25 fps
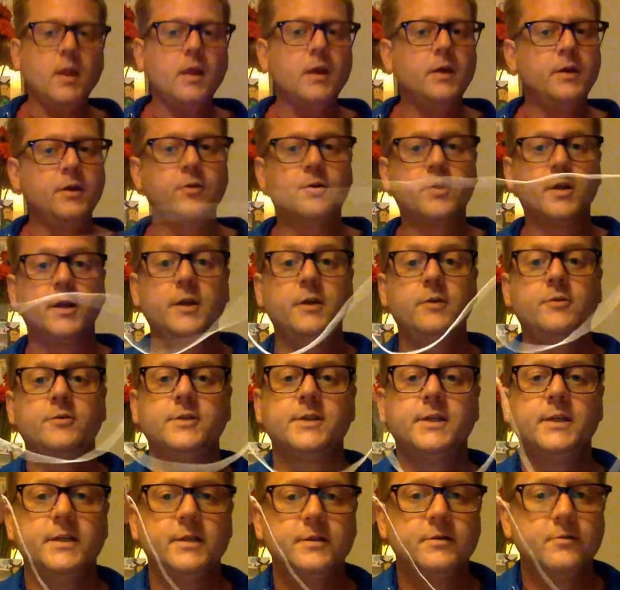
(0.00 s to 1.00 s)
You can
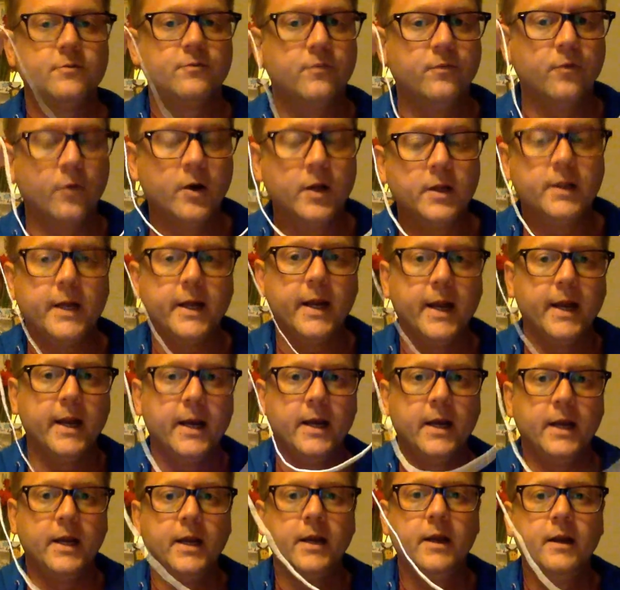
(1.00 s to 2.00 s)
use these for really
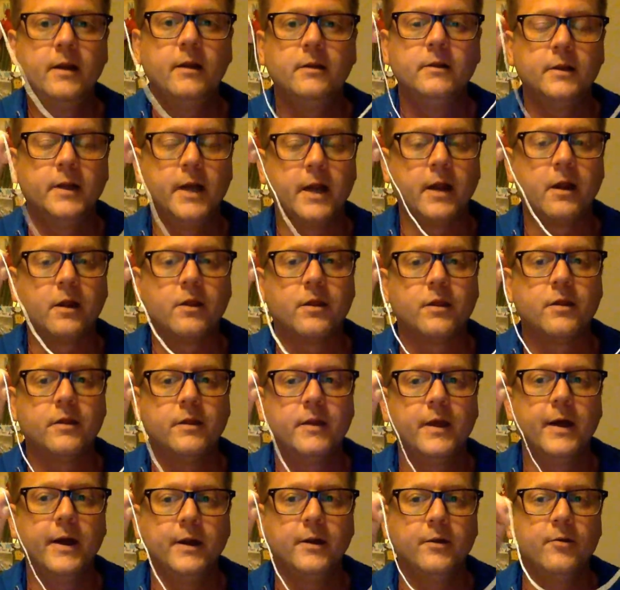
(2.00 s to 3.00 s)
any length
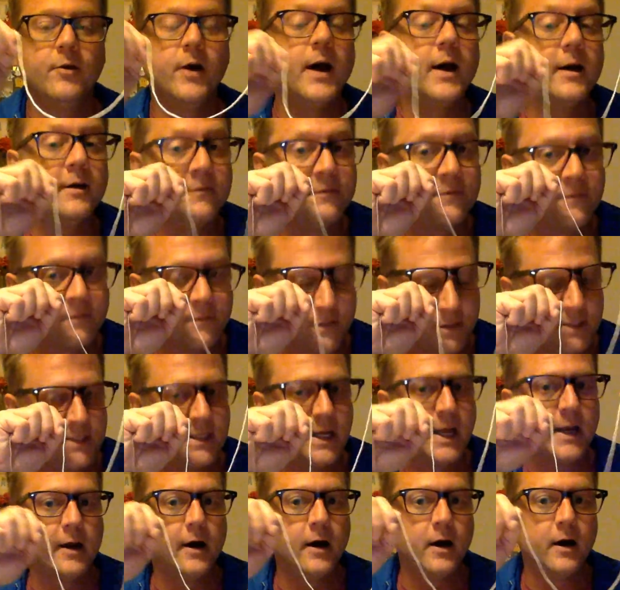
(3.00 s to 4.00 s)
that you have
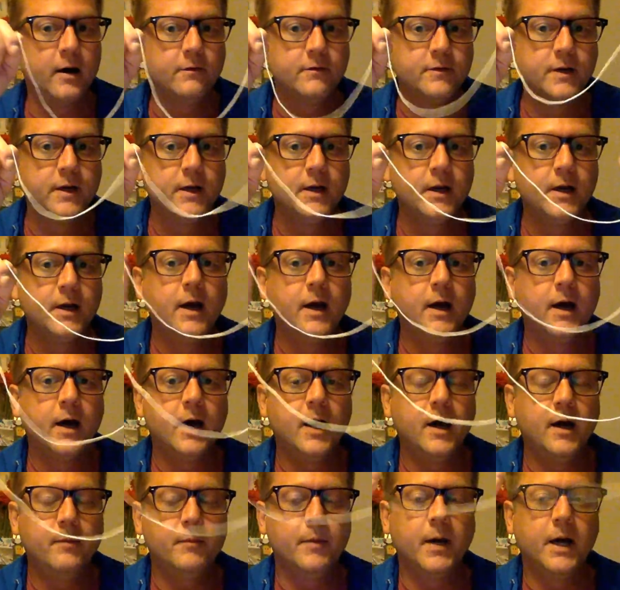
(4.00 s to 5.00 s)
set off.
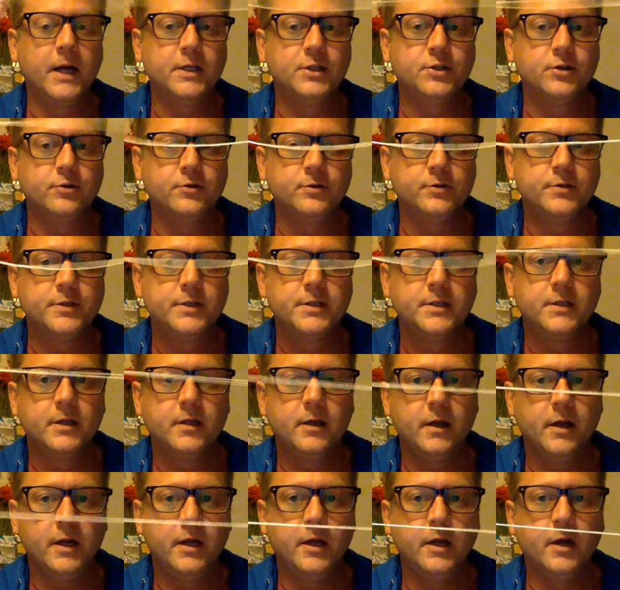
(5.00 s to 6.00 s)
I chose
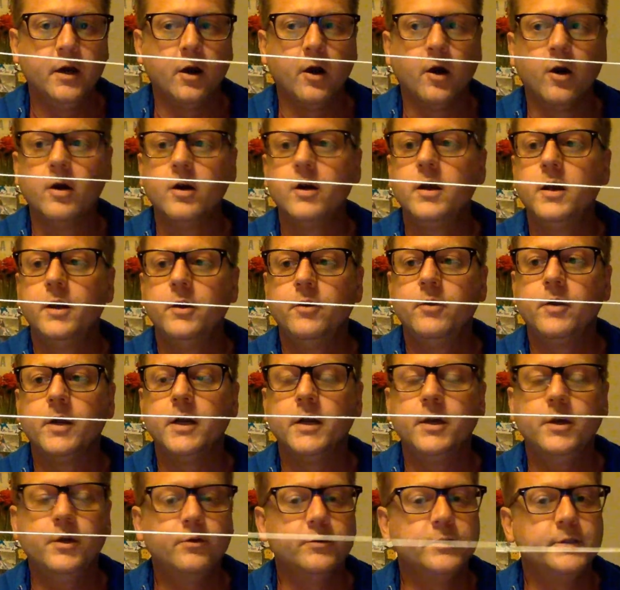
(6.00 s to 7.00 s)
a yard. You
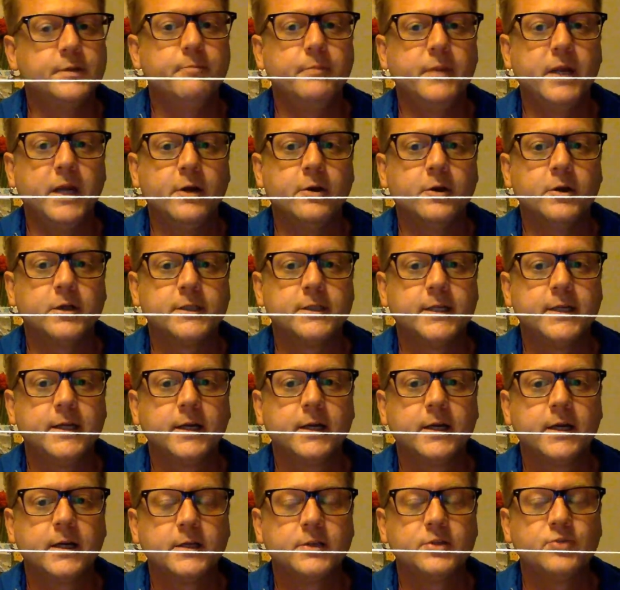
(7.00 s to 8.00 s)
can use a meter
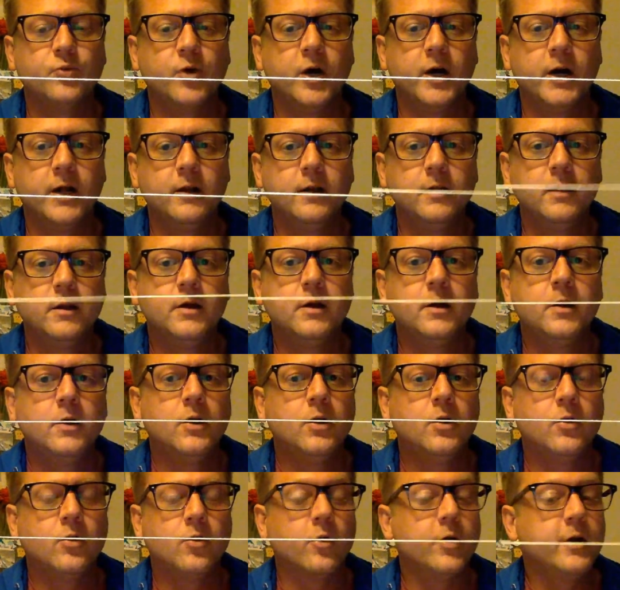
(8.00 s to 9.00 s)
stick as well,
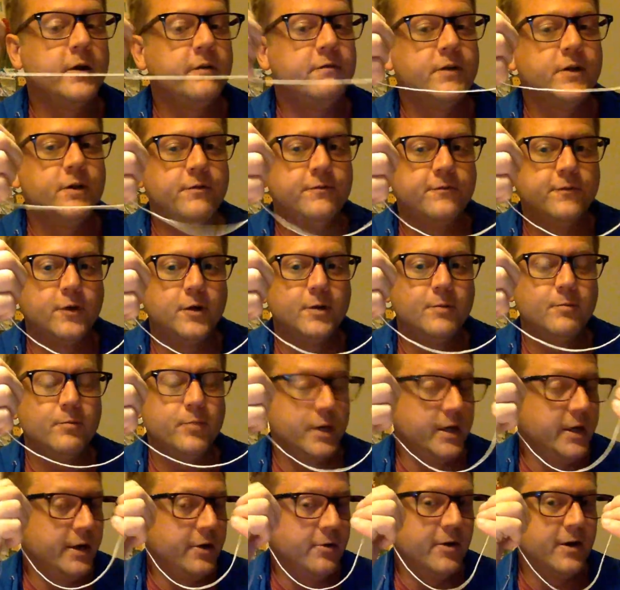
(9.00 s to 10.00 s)
or even a foot,
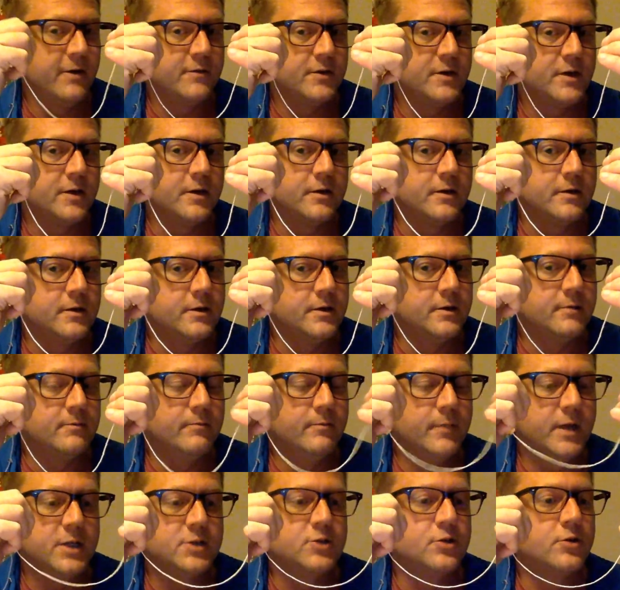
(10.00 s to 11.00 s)
but you have to
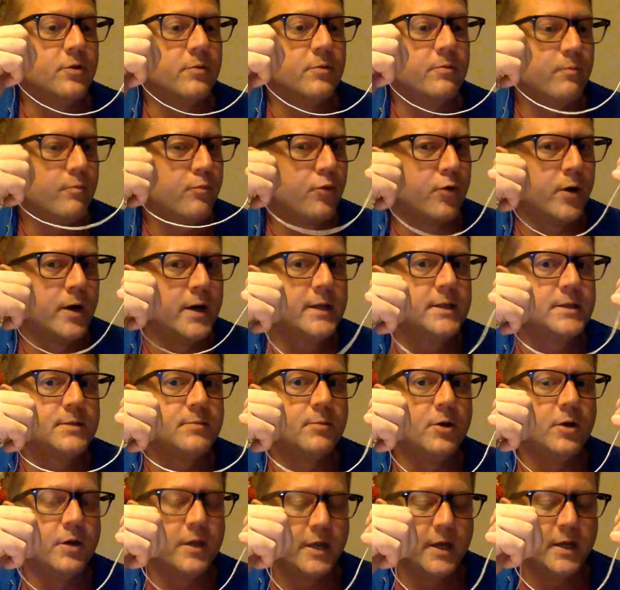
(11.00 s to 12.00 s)
measure pretty
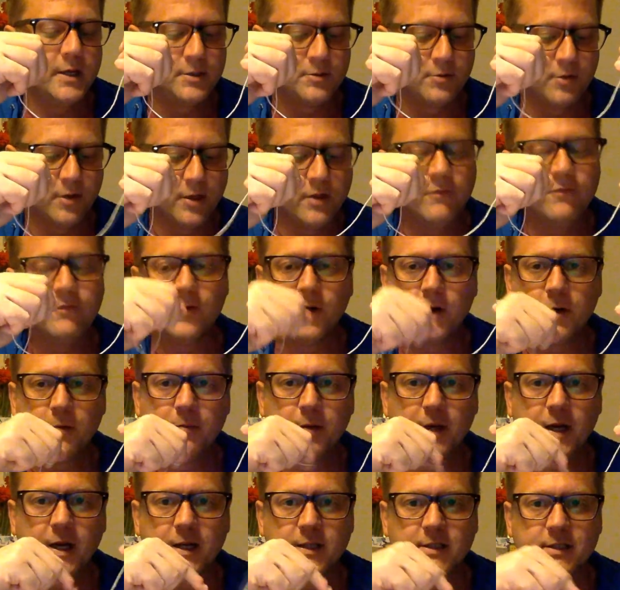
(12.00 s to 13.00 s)
small things with a foot
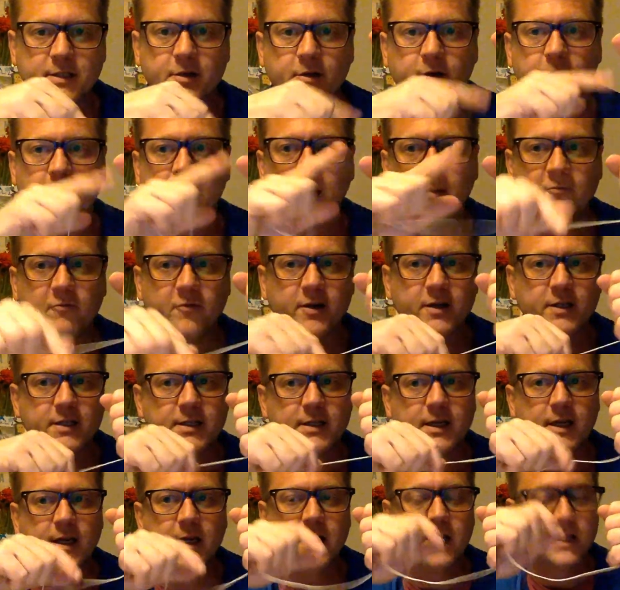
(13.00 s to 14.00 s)
because
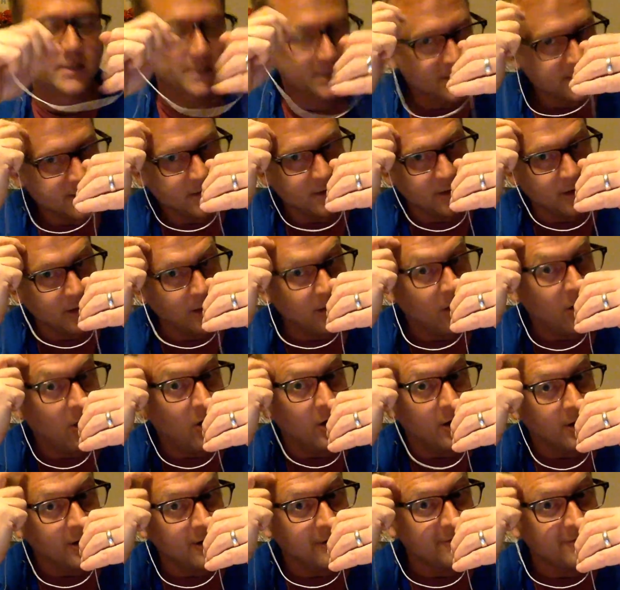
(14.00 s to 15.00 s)
circumference gets
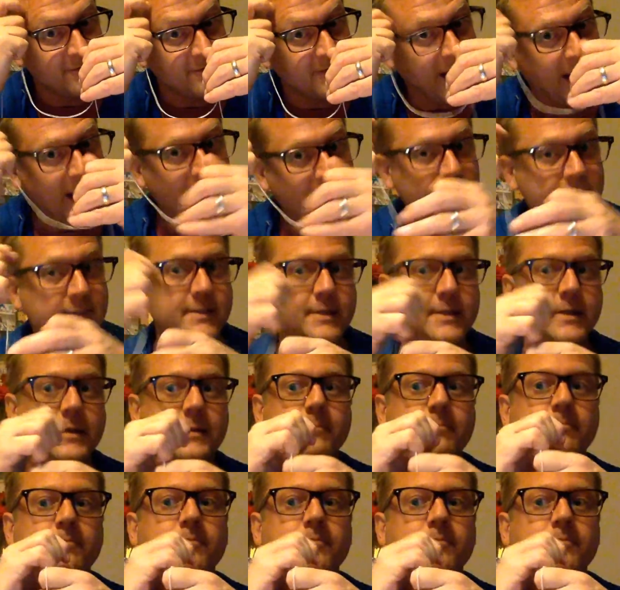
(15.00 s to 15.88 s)
long fast.